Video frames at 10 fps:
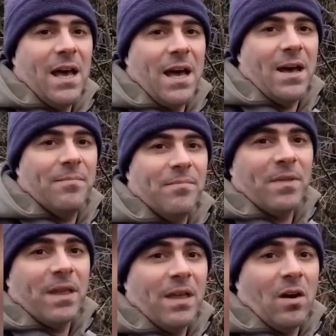on
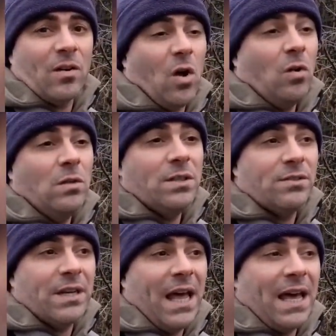alder
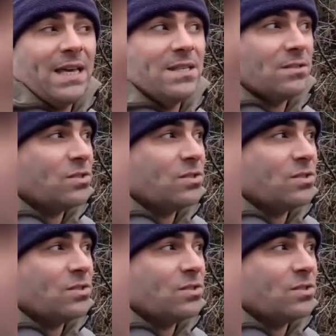and hazel.